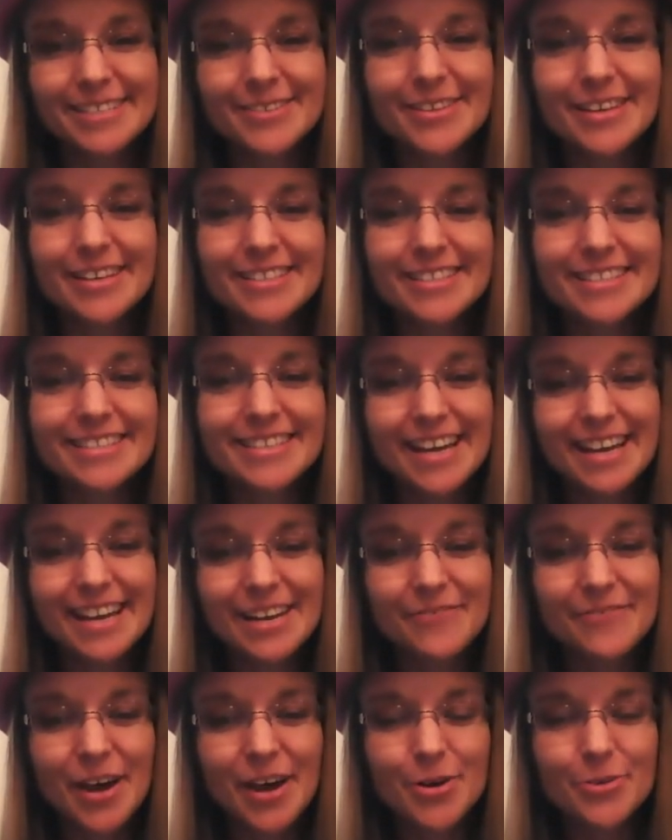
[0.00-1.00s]
so that's
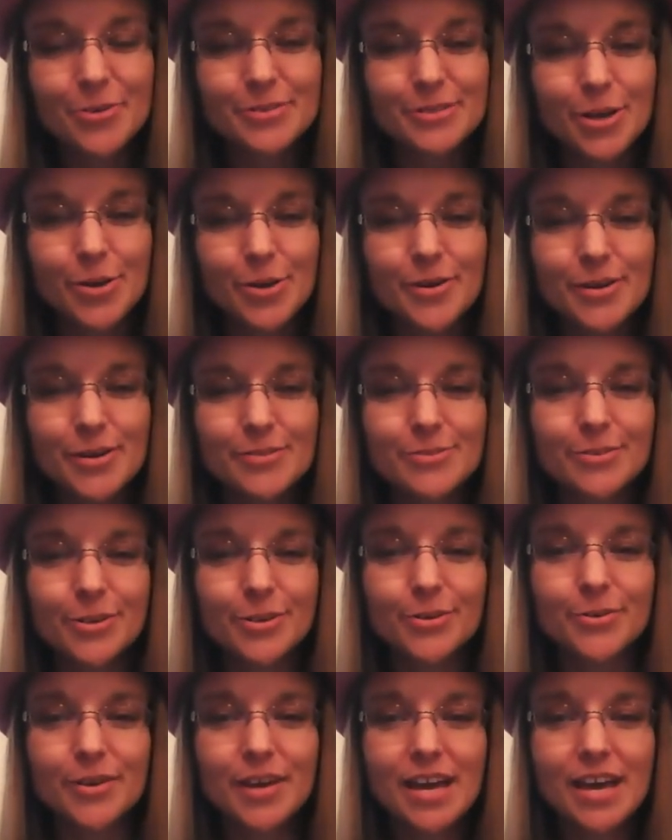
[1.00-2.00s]
kind of how it was going
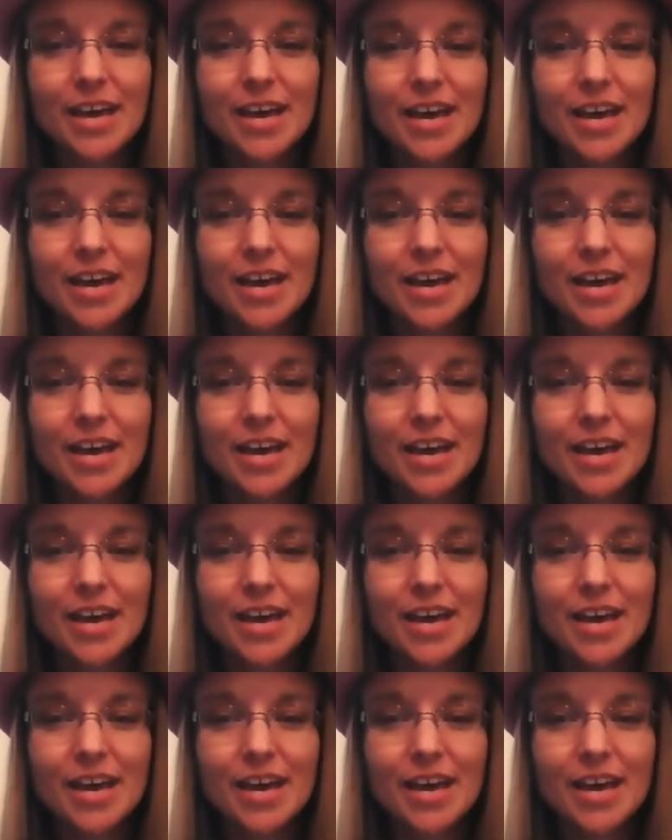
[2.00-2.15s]
through,